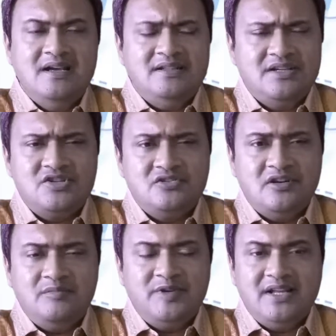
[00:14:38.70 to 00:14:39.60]
There should
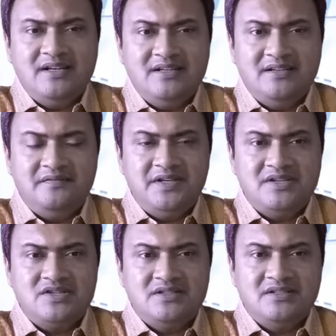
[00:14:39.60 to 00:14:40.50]
not be any
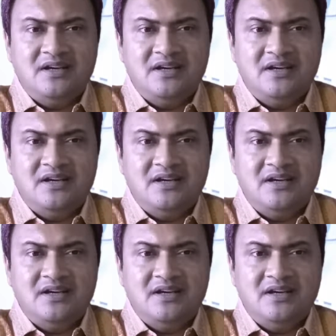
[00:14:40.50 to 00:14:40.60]
deviation.